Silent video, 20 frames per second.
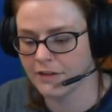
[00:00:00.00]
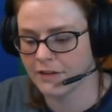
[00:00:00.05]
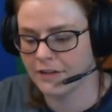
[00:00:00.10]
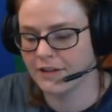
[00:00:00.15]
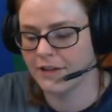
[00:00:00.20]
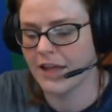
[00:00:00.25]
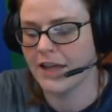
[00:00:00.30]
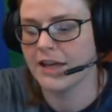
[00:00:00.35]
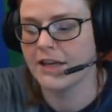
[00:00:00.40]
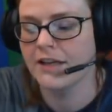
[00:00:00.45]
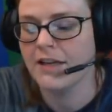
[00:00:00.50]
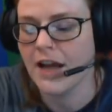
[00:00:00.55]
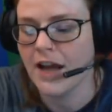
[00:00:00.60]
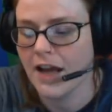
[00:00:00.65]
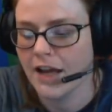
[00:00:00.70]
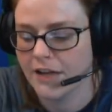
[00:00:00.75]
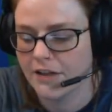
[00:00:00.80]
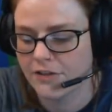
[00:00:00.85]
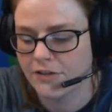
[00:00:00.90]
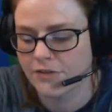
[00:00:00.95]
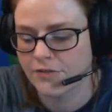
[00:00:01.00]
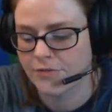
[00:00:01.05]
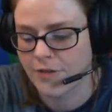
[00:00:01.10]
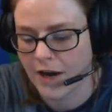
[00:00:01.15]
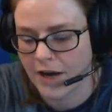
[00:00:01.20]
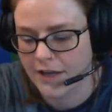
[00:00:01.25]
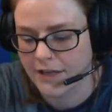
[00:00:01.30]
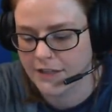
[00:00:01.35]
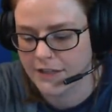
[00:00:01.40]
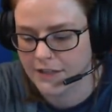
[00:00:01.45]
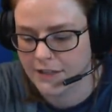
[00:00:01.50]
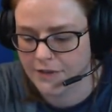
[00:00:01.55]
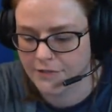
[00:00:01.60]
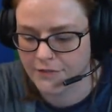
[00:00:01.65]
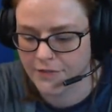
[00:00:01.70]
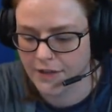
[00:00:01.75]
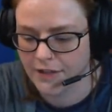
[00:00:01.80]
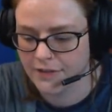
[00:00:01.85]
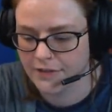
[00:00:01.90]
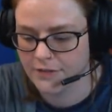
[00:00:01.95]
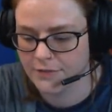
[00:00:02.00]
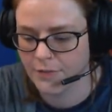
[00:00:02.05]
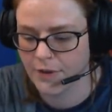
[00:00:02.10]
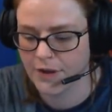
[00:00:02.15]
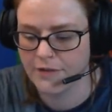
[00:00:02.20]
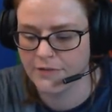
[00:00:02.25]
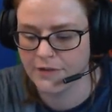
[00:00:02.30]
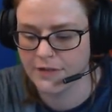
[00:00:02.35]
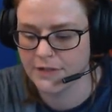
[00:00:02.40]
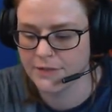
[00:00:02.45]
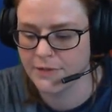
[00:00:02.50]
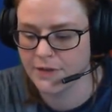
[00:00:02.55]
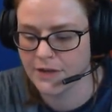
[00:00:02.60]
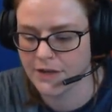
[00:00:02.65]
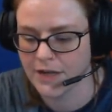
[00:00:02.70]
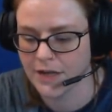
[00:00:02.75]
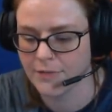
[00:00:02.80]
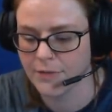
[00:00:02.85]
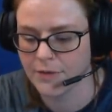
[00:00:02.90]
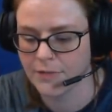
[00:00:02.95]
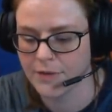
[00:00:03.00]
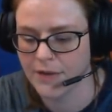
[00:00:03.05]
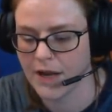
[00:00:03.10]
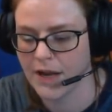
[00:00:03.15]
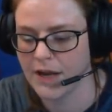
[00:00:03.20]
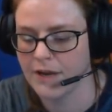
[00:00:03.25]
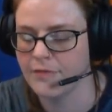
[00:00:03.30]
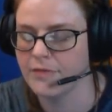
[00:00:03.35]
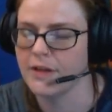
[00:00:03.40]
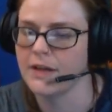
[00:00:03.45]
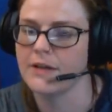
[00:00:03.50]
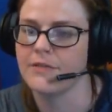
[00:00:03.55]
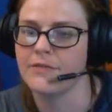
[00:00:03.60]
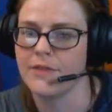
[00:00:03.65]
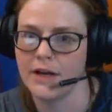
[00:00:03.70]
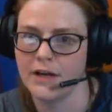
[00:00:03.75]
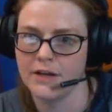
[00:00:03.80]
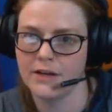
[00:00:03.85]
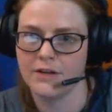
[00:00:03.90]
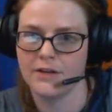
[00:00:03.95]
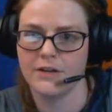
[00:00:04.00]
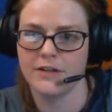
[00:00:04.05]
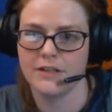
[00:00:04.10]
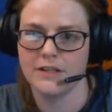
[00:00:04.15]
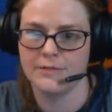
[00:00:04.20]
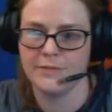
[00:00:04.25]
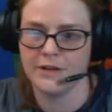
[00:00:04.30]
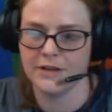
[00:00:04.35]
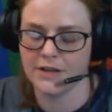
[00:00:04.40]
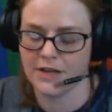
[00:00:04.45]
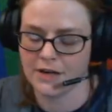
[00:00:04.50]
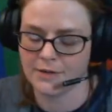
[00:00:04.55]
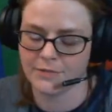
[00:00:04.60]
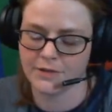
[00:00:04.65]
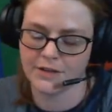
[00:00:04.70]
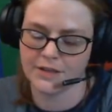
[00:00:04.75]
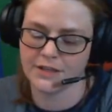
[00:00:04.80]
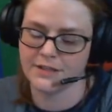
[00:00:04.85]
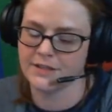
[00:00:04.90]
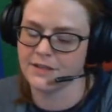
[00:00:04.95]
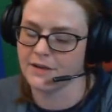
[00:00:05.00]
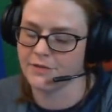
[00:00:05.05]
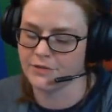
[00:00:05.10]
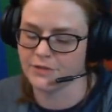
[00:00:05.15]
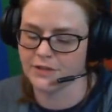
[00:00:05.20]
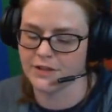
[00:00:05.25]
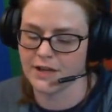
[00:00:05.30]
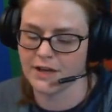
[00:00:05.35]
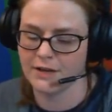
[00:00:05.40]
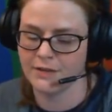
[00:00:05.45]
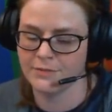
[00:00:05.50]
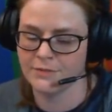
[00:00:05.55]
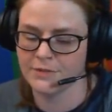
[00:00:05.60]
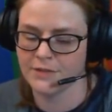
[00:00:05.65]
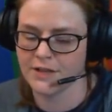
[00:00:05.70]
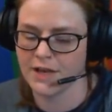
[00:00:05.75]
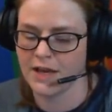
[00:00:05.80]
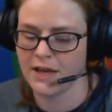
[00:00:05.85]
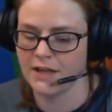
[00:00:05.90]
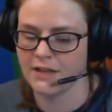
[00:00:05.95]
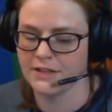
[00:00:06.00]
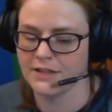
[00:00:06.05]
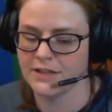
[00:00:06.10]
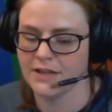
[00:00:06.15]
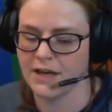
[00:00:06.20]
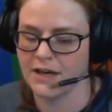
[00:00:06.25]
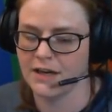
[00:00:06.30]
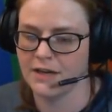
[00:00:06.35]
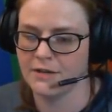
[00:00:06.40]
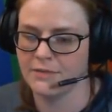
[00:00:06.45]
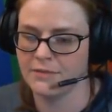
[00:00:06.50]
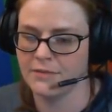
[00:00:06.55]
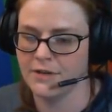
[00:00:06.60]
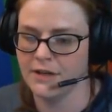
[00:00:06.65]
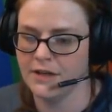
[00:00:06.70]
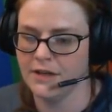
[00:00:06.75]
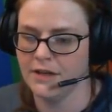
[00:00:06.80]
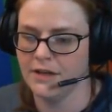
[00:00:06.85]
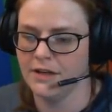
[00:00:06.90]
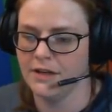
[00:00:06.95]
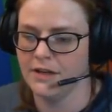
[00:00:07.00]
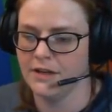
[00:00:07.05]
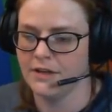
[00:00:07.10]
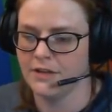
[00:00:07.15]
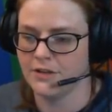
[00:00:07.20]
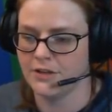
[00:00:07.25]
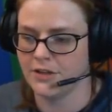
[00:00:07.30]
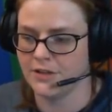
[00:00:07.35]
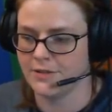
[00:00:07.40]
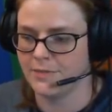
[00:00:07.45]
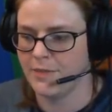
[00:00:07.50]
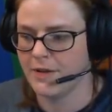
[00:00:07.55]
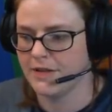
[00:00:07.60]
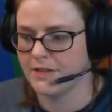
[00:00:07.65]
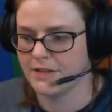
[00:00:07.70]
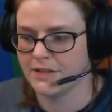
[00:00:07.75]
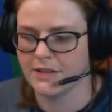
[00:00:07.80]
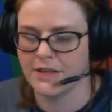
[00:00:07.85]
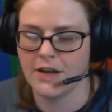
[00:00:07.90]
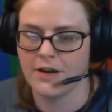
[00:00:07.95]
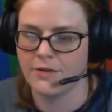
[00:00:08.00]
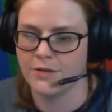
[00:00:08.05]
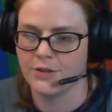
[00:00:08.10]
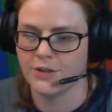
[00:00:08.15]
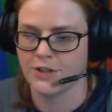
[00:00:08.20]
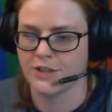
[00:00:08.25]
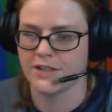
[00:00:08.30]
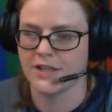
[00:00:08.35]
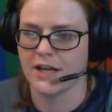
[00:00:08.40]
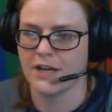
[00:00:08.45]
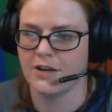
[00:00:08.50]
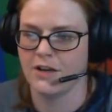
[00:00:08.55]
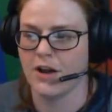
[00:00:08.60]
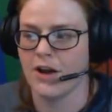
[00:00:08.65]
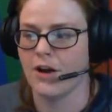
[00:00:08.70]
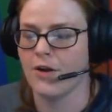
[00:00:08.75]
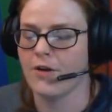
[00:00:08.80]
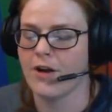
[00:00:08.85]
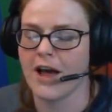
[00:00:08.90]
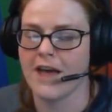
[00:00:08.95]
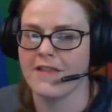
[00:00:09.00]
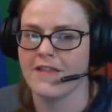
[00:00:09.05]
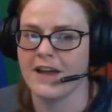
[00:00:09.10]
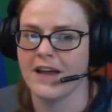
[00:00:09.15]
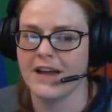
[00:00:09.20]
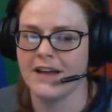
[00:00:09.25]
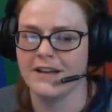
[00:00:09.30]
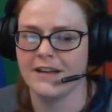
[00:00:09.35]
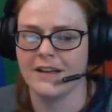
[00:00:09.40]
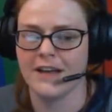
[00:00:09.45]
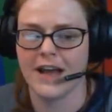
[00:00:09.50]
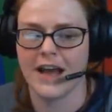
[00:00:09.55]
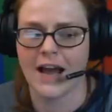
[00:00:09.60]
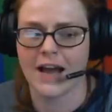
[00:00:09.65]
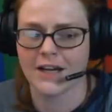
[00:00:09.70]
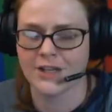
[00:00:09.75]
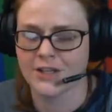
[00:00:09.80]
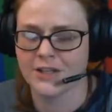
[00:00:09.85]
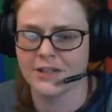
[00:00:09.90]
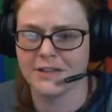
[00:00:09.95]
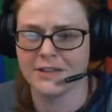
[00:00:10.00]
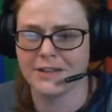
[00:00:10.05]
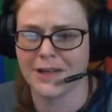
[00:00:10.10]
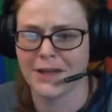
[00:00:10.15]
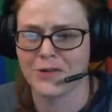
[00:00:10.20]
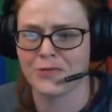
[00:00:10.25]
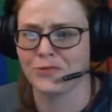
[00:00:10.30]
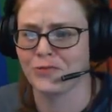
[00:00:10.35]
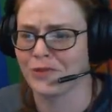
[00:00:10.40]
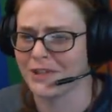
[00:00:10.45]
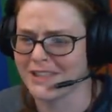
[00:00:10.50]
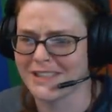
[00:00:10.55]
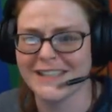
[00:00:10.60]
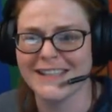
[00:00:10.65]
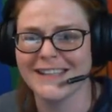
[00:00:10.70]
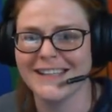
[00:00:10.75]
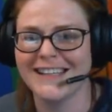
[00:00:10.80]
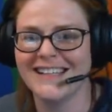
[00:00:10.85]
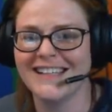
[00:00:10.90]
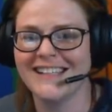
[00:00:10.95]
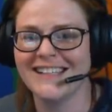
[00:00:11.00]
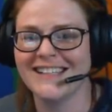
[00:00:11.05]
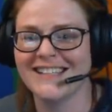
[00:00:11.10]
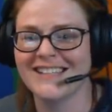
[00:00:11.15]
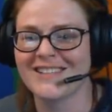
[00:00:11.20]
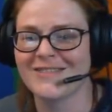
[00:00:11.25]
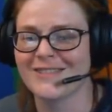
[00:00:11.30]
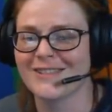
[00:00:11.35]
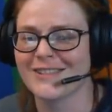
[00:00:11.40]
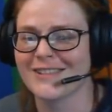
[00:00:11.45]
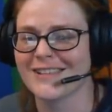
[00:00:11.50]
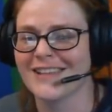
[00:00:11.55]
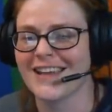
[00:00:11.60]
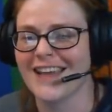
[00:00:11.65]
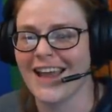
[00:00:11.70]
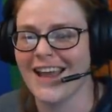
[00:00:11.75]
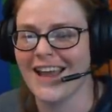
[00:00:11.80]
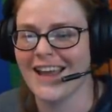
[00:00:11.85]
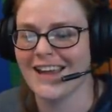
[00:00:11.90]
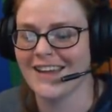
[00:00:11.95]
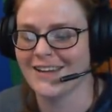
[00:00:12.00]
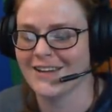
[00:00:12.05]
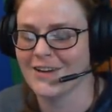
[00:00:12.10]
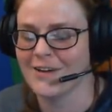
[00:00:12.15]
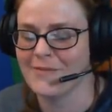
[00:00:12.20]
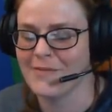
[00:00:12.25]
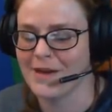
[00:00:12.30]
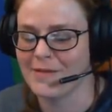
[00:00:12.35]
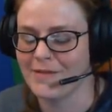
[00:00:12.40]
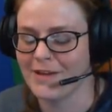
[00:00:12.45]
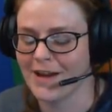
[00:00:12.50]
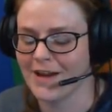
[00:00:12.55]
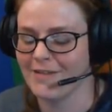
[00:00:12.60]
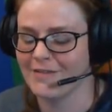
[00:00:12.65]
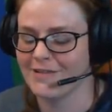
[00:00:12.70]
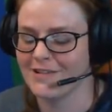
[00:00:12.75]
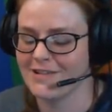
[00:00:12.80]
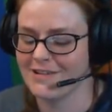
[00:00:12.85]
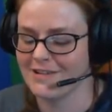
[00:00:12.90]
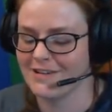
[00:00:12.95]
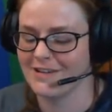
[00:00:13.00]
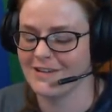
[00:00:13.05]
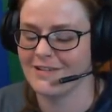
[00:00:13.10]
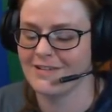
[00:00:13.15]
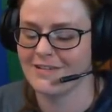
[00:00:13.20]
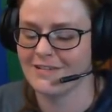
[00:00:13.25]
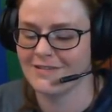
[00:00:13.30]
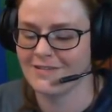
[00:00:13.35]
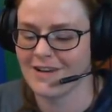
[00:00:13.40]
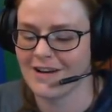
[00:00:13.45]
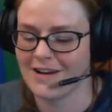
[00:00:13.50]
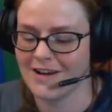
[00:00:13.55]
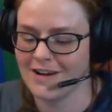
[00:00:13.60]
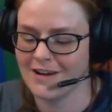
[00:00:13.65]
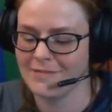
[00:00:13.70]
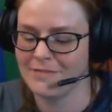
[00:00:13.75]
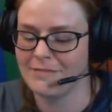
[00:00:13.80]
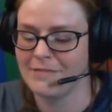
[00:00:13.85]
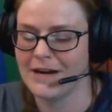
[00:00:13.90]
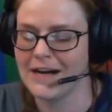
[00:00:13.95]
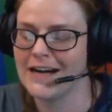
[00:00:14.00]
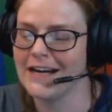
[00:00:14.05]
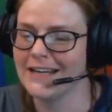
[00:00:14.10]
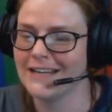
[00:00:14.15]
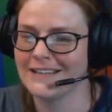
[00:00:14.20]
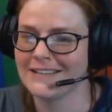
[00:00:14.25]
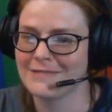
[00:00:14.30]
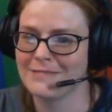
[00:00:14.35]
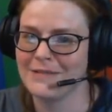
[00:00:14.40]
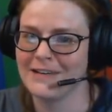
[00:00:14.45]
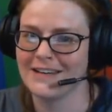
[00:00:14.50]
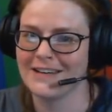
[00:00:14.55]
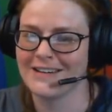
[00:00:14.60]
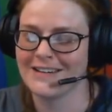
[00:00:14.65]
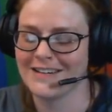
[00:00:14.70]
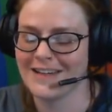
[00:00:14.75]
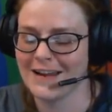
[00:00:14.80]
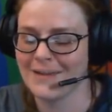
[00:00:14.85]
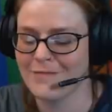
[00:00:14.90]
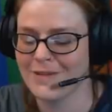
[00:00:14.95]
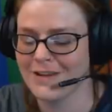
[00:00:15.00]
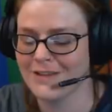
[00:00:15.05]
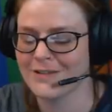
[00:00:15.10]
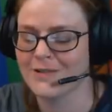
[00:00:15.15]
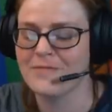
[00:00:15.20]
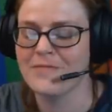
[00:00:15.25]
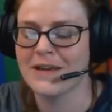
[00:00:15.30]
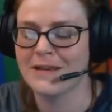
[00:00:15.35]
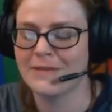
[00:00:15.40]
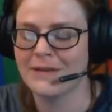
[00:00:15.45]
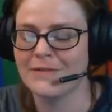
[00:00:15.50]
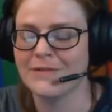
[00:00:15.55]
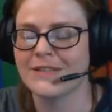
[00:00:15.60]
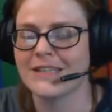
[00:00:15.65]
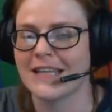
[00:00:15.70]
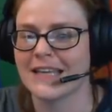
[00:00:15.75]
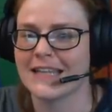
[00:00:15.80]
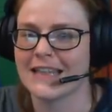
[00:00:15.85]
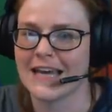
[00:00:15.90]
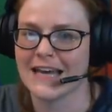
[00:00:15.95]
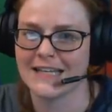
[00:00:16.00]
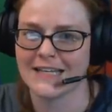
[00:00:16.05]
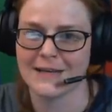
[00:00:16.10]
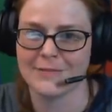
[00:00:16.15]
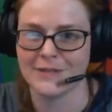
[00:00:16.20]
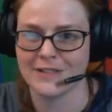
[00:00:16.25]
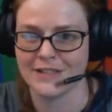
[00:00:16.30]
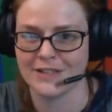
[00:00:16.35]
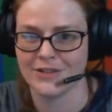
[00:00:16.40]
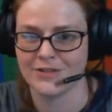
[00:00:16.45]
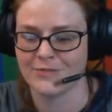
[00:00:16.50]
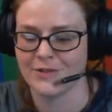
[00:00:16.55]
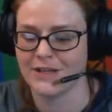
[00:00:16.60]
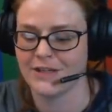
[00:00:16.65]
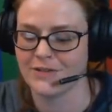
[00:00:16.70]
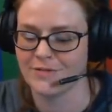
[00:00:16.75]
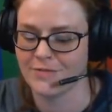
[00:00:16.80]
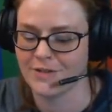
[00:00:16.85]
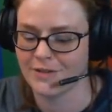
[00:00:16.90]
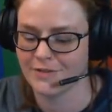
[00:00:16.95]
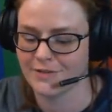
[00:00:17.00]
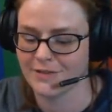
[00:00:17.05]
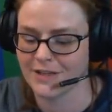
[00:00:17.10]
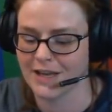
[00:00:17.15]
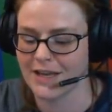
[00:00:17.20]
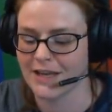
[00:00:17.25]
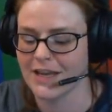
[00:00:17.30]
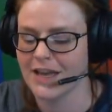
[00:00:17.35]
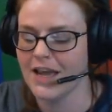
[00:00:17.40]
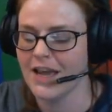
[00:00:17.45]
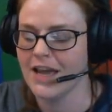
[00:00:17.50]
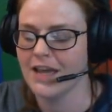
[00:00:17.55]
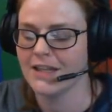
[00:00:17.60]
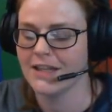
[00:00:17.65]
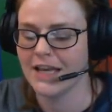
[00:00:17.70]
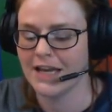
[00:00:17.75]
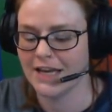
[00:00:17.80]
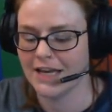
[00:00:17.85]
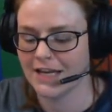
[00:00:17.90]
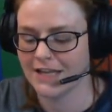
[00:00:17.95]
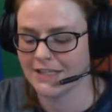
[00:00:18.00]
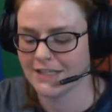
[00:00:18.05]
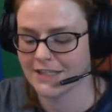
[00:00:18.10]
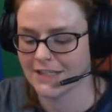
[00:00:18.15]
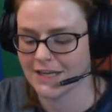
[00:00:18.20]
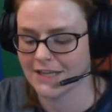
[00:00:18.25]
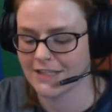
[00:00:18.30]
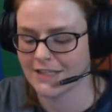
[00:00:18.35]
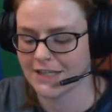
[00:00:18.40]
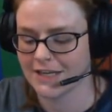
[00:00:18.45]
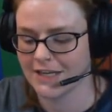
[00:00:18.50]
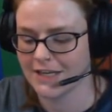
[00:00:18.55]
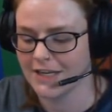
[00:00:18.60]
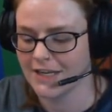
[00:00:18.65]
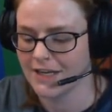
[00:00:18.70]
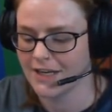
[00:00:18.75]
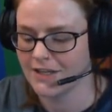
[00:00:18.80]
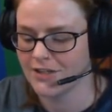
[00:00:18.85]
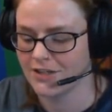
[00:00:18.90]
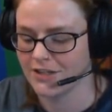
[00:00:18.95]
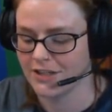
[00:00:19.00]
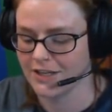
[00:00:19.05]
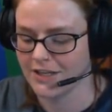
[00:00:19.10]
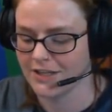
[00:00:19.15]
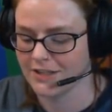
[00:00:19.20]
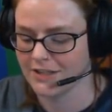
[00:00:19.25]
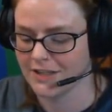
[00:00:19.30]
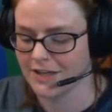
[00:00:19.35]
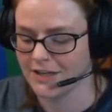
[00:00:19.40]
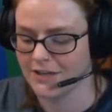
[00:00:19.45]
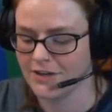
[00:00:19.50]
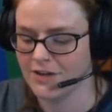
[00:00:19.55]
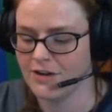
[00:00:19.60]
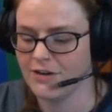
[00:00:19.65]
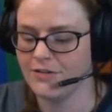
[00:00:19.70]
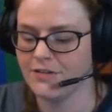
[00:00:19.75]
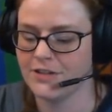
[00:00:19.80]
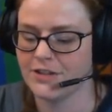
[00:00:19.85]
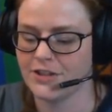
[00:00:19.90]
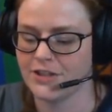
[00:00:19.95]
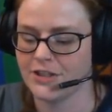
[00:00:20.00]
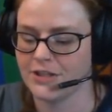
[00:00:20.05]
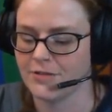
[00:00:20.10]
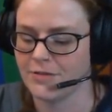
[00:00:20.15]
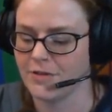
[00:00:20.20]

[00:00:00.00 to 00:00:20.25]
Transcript: like not trying to convince wifey to be on camera, but I have like invited her to be on camera like several times, and she's basically always just said no. And then actually like recently she was just like, hey, you know, maybe I would not mind being on camera. So maybe it was like that type of situation where it was like they had discussed it, she had said no, that she didn't